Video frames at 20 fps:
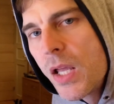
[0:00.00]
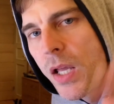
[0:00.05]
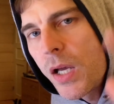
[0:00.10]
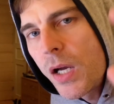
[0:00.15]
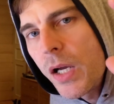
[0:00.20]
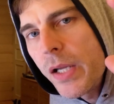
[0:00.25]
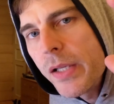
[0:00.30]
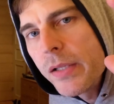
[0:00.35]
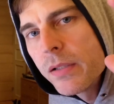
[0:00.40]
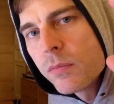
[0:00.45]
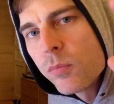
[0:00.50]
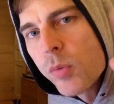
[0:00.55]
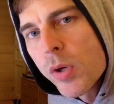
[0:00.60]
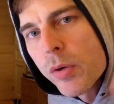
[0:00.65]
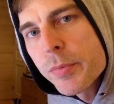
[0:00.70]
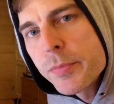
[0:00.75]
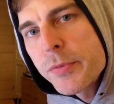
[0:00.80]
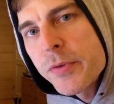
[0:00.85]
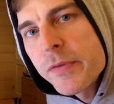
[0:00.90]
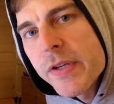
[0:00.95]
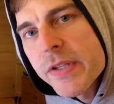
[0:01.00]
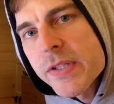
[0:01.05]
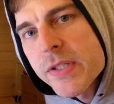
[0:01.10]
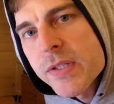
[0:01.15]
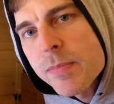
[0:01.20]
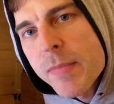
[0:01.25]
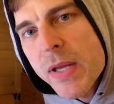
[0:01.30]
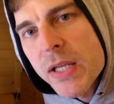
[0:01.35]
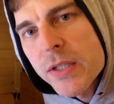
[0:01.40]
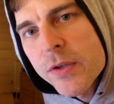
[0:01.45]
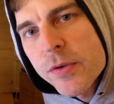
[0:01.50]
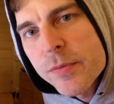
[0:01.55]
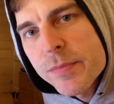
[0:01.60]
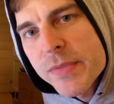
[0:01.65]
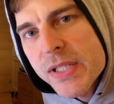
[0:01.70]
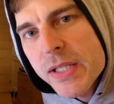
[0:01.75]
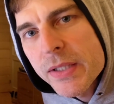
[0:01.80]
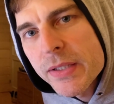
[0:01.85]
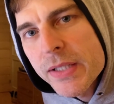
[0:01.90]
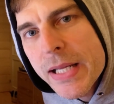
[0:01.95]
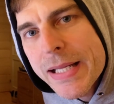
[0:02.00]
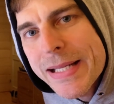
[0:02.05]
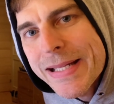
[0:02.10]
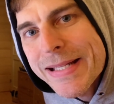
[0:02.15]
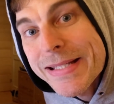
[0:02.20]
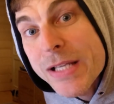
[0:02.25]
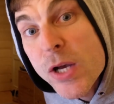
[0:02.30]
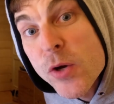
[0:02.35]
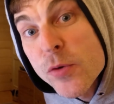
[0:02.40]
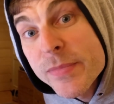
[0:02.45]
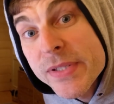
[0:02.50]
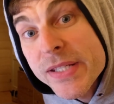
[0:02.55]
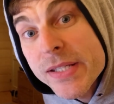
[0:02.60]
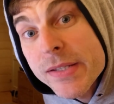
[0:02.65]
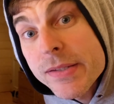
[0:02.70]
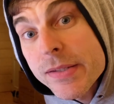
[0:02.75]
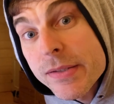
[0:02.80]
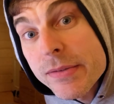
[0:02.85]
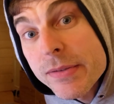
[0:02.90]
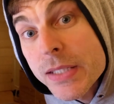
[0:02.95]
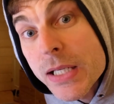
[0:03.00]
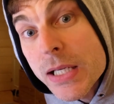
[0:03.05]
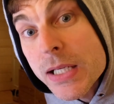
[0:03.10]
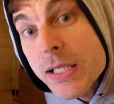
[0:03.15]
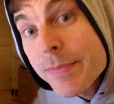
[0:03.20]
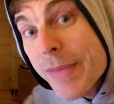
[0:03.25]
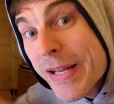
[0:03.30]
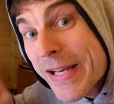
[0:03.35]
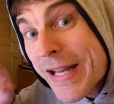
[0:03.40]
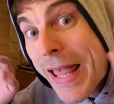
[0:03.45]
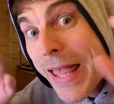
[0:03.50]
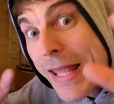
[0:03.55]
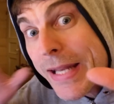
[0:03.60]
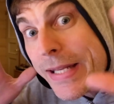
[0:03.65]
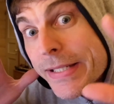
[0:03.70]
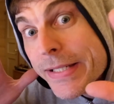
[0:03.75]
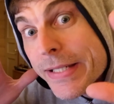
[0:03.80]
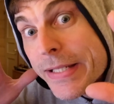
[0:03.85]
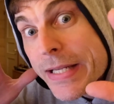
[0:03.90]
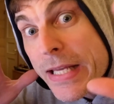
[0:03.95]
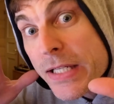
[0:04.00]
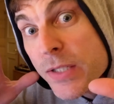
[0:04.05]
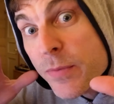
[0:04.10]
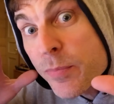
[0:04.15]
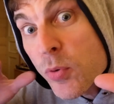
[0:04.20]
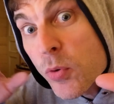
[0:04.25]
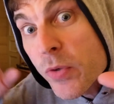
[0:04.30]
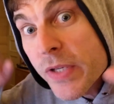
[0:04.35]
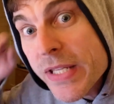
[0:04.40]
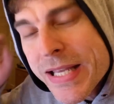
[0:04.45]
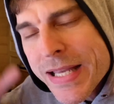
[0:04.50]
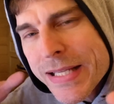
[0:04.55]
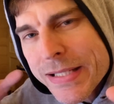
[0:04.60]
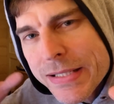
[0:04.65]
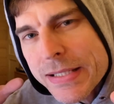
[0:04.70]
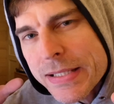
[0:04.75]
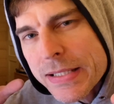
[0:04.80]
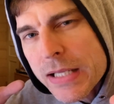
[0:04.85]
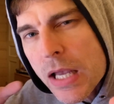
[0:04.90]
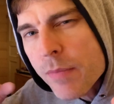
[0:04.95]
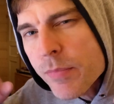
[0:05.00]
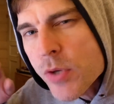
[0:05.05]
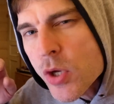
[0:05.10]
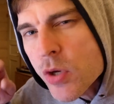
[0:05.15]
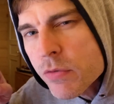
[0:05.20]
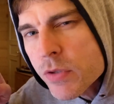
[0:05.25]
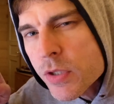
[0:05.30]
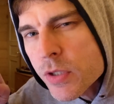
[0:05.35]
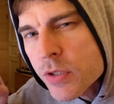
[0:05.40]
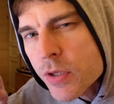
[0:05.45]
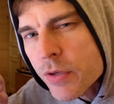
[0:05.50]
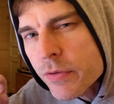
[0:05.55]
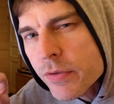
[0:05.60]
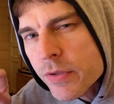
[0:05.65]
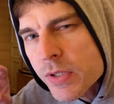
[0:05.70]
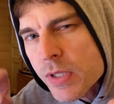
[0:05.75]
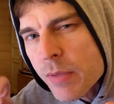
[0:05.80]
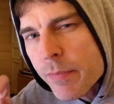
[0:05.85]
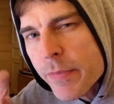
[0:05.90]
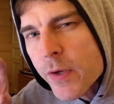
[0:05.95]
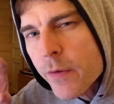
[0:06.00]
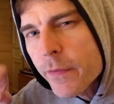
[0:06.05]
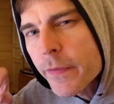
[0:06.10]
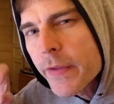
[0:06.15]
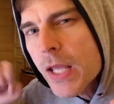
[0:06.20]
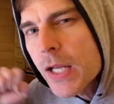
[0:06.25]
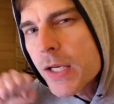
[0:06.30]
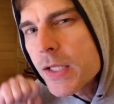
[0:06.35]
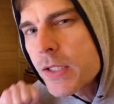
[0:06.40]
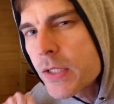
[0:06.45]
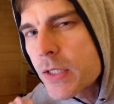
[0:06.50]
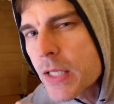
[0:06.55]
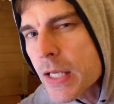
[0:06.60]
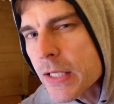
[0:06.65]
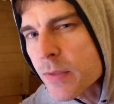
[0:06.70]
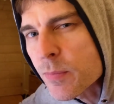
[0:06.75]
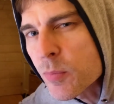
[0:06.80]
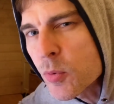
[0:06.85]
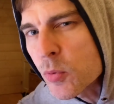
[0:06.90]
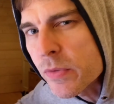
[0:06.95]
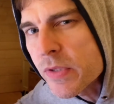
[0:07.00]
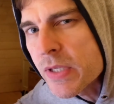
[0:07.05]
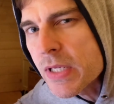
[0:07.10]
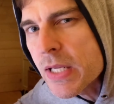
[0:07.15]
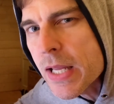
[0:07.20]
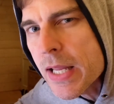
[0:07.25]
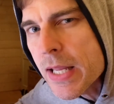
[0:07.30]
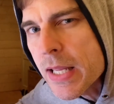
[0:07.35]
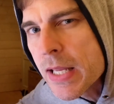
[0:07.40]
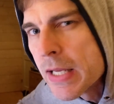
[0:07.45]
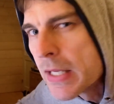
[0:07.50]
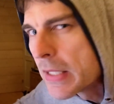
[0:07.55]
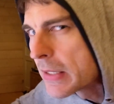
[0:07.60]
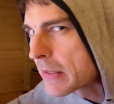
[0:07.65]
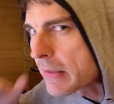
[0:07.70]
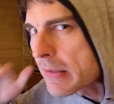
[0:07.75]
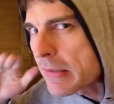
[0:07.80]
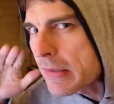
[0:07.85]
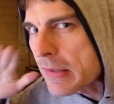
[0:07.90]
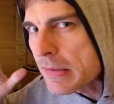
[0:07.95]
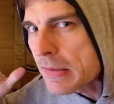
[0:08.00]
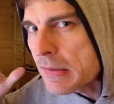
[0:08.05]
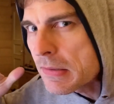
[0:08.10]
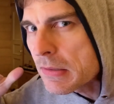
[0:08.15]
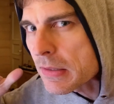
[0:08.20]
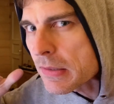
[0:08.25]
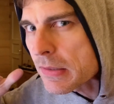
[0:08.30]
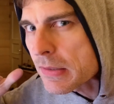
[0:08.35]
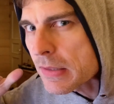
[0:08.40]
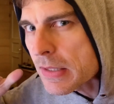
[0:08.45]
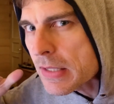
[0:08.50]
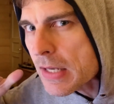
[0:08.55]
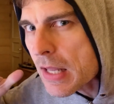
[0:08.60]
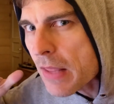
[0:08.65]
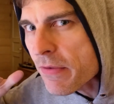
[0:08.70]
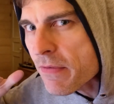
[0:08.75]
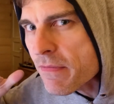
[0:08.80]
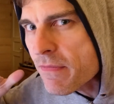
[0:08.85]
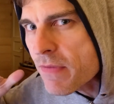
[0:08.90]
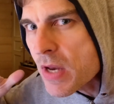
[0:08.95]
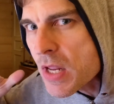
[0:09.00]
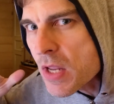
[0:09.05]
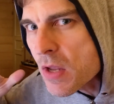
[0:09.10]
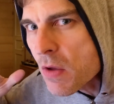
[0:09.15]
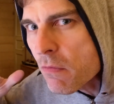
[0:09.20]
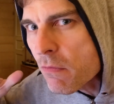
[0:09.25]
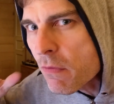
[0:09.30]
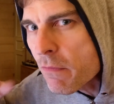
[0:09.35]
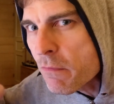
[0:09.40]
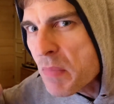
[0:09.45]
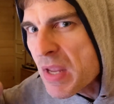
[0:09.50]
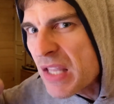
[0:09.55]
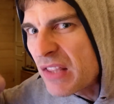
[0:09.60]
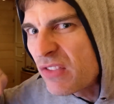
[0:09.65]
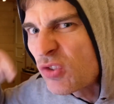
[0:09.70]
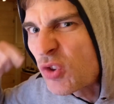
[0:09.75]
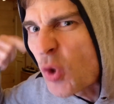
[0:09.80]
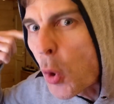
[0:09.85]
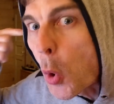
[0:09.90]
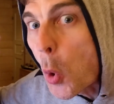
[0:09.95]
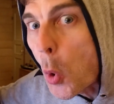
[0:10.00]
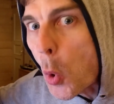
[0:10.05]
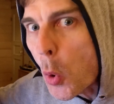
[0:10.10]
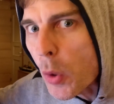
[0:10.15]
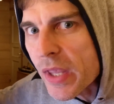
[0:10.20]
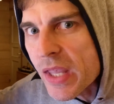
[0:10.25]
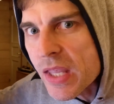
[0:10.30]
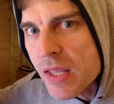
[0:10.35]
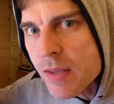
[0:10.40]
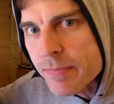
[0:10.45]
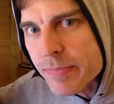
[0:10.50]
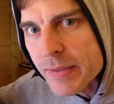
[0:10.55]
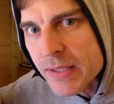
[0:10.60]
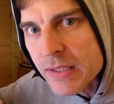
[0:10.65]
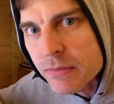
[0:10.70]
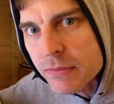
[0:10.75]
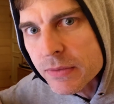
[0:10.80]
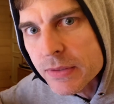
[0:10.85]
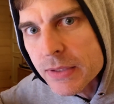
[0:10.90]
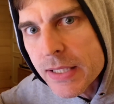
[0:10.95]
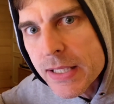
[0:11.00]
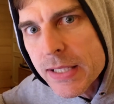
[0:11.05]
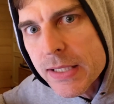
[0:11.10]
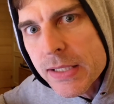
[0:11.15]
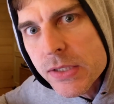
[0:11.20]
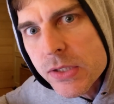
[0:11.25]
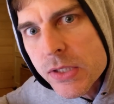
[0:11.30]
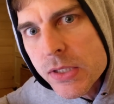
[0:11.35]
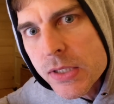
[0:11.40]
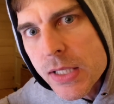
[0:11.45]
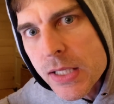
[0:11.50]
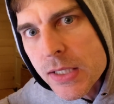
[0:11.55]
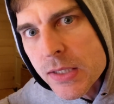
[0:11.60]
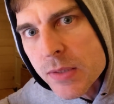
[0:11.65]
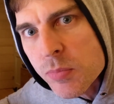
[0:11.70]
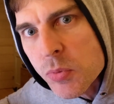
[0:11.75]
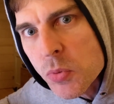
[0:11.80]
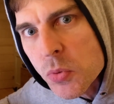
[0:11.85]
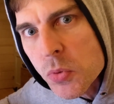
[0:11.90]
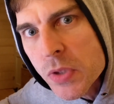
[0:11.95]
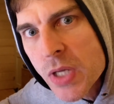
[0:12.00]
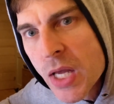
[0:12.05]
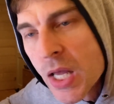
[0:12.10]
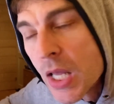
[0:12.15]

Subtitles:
Hi, welcome to another Smart Home Sunday. It's Home Assistant time and Energy Dashboard. Yes, I'm going to show you something on the Energy Dashboard today. This isn't just another video of me talking about the Energy Dashboard.